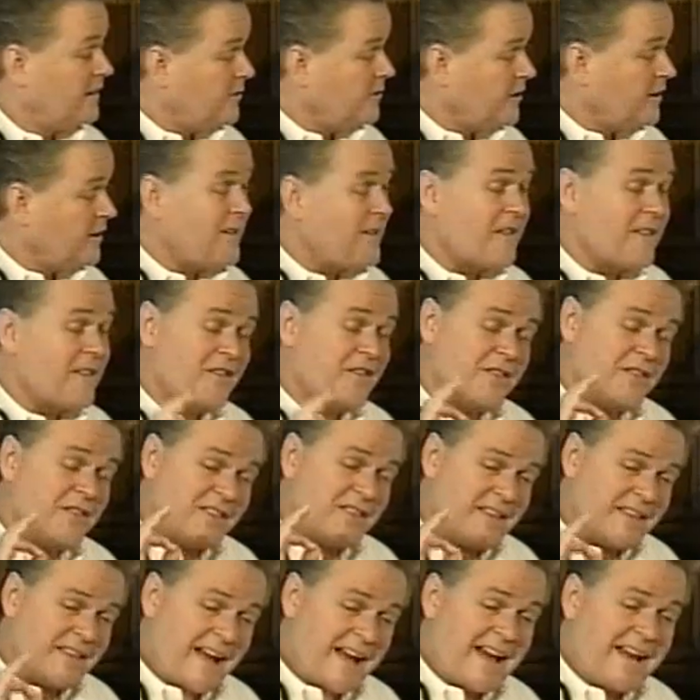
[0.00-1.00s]
Well,
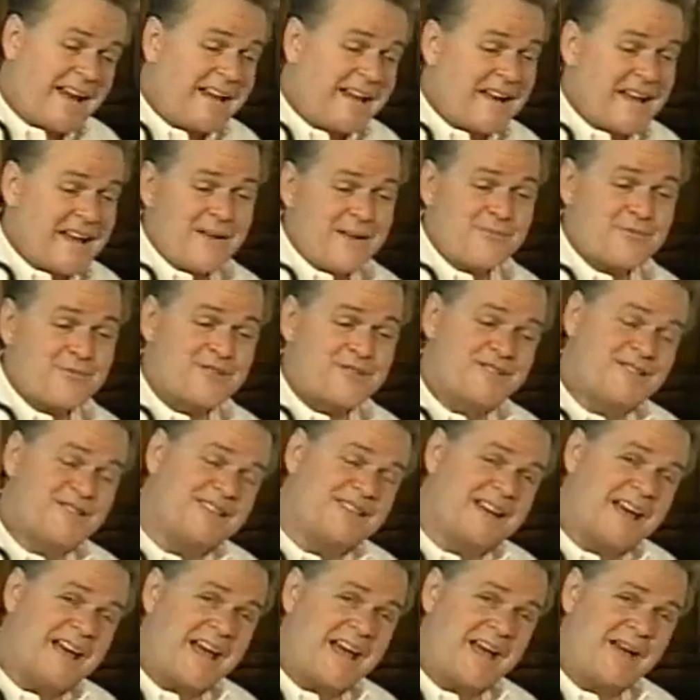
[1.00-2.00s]
99% of
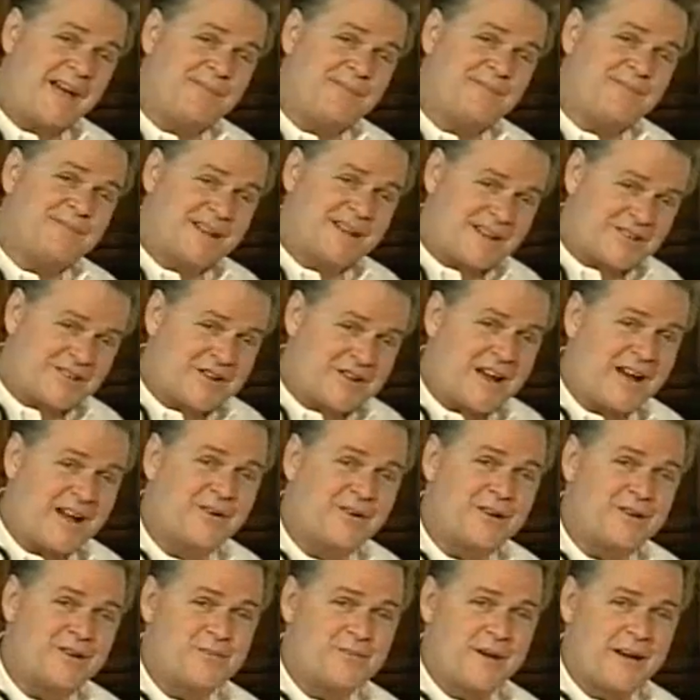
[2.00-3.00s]
the time, that
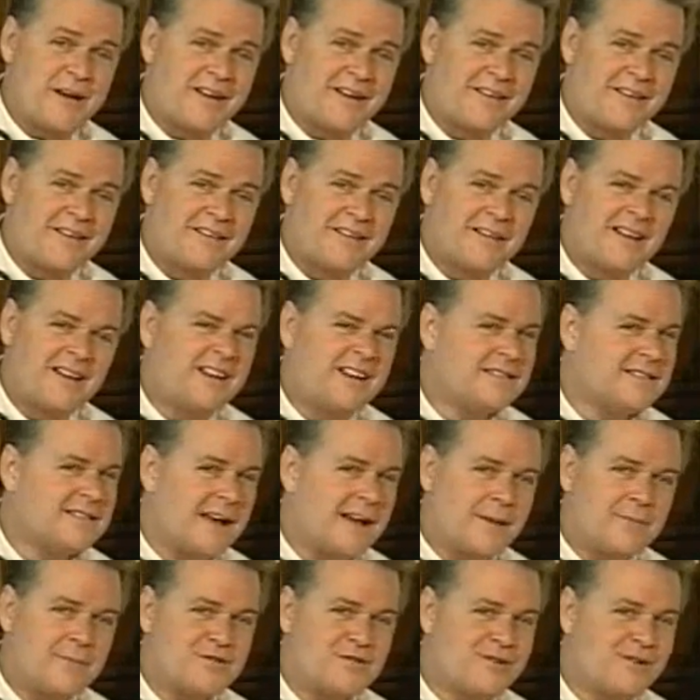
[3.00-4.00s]
child gets better. It's
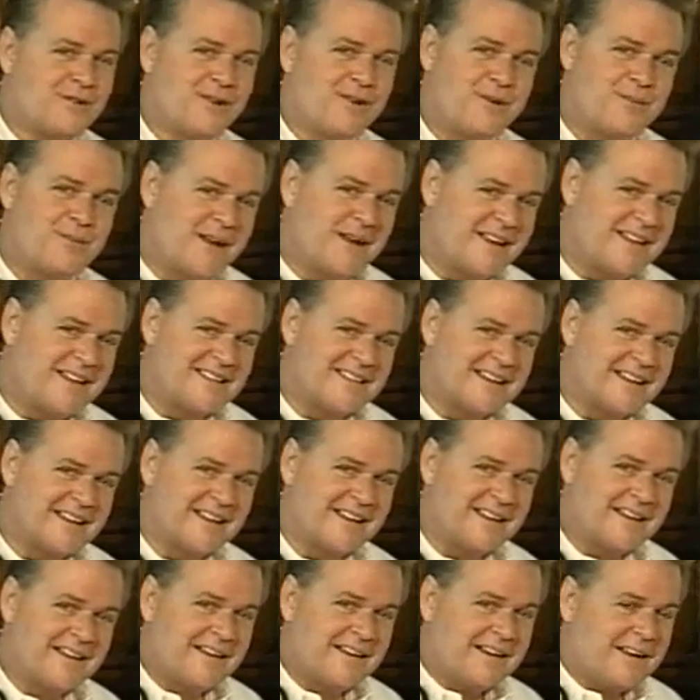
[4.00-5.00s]
absolutely amazing.
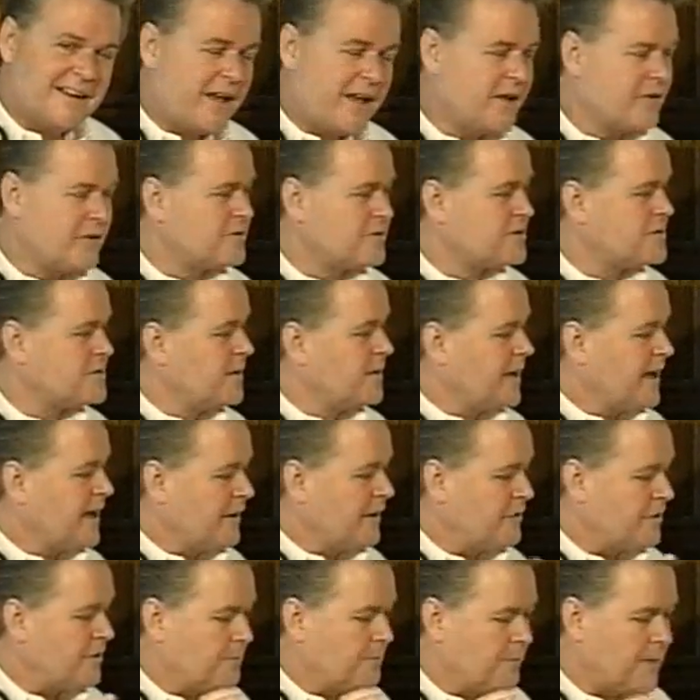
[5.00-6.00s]
He'll just be
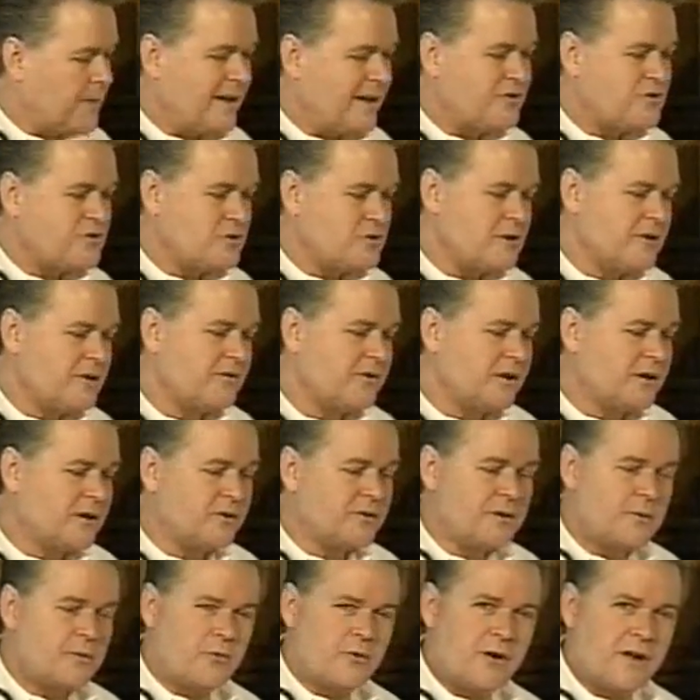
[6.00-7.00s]
having major
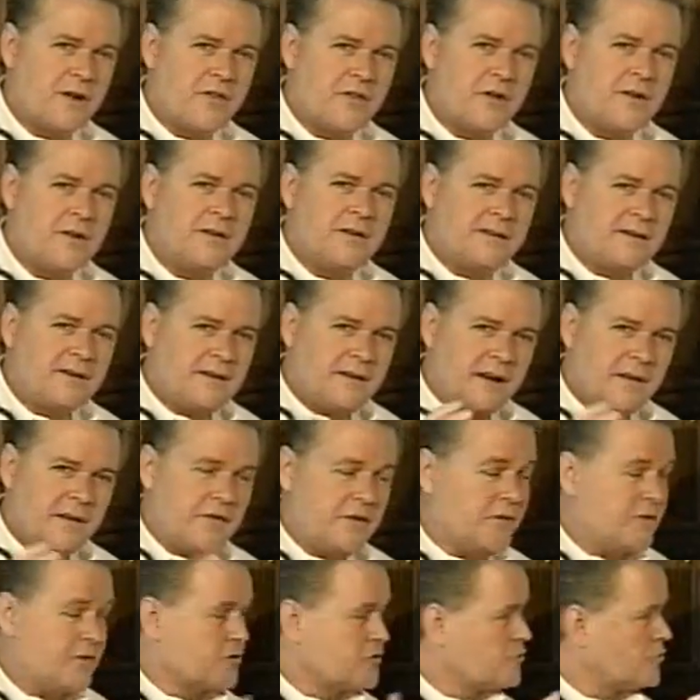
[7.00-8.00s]
difficulty breathing,
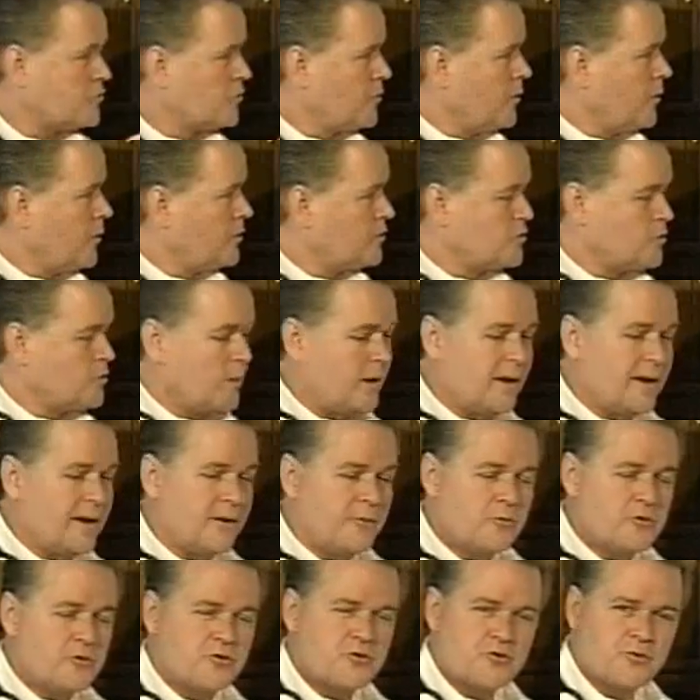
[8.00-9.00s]
and then the
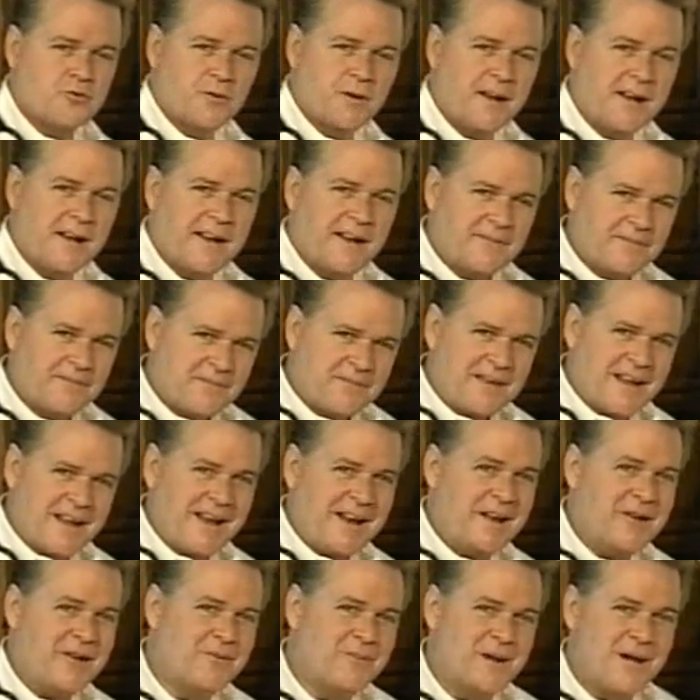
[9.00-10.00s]
swelling will shrink,
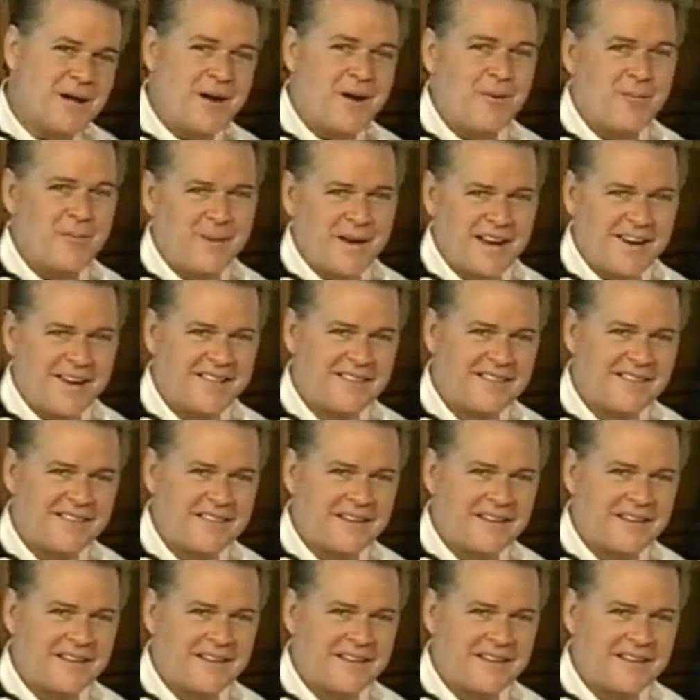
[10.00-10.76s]
and he'll be all better.